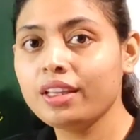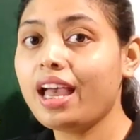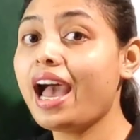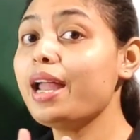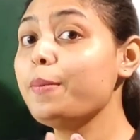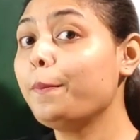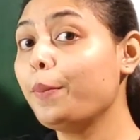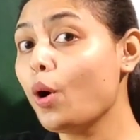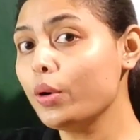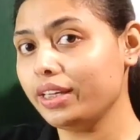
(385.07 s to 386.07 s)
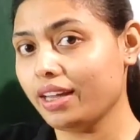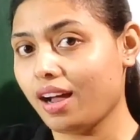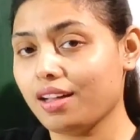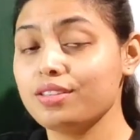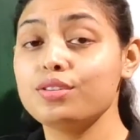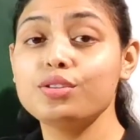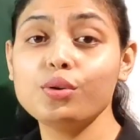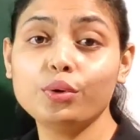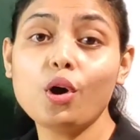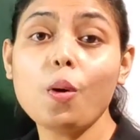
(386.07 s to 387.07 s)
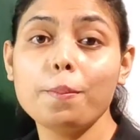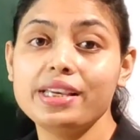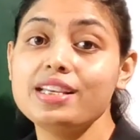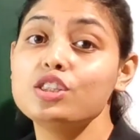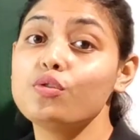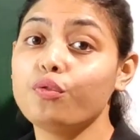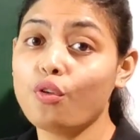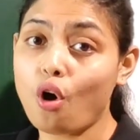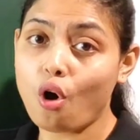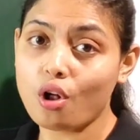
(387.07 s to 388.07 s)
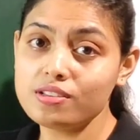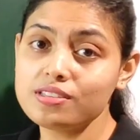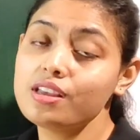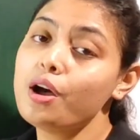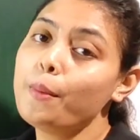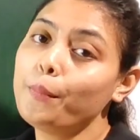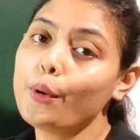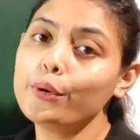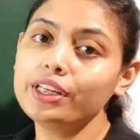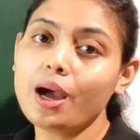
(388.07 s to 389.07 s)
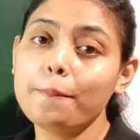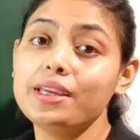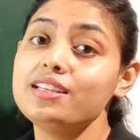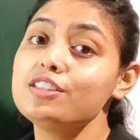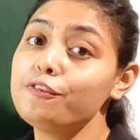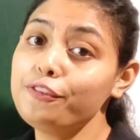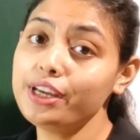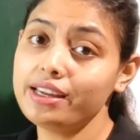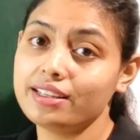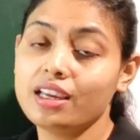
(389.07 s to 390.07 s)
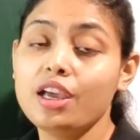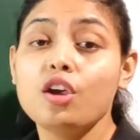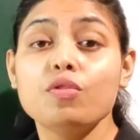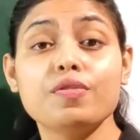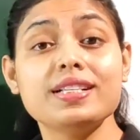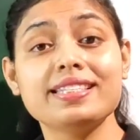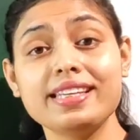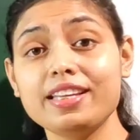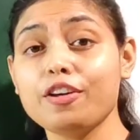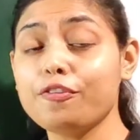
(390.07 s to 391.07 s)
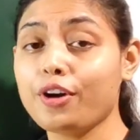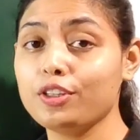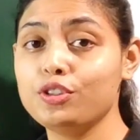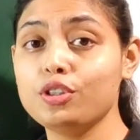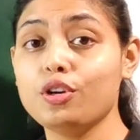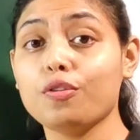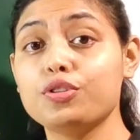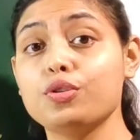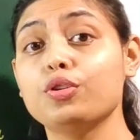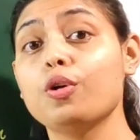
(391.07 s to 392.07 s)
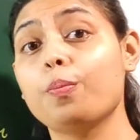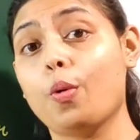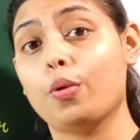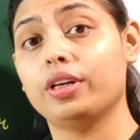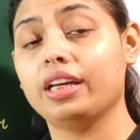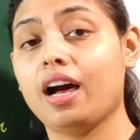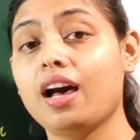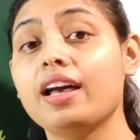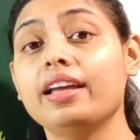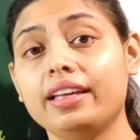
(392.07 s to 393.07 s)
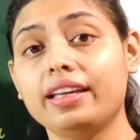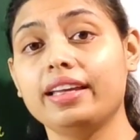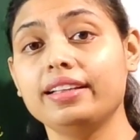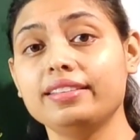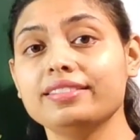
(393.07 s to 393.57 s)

and podia. Pseudo means false, podia means feed. We will see the function of pseudopodia in